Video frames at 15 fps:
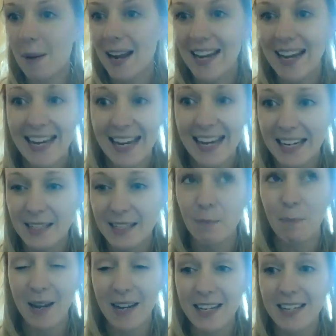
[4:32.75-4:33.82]
please
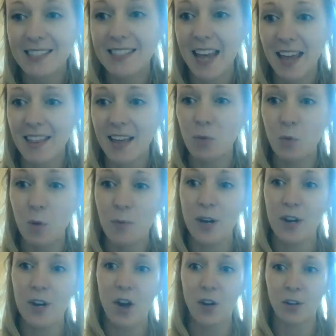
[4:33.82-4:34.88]
get that
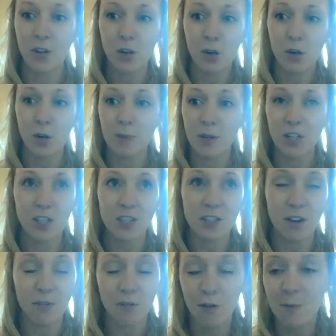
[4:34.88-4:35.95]
woman on a call, because
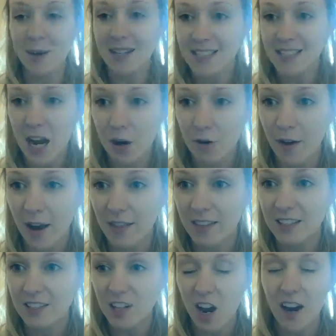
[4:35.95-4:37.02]
for myself and
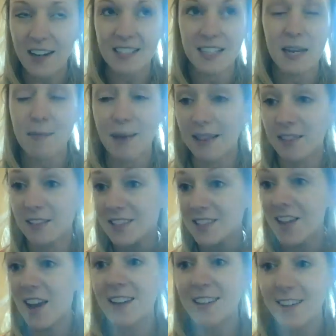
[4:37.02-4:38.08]
the entire team and
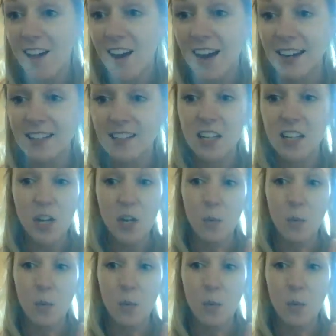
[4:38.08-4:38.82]
sidelines,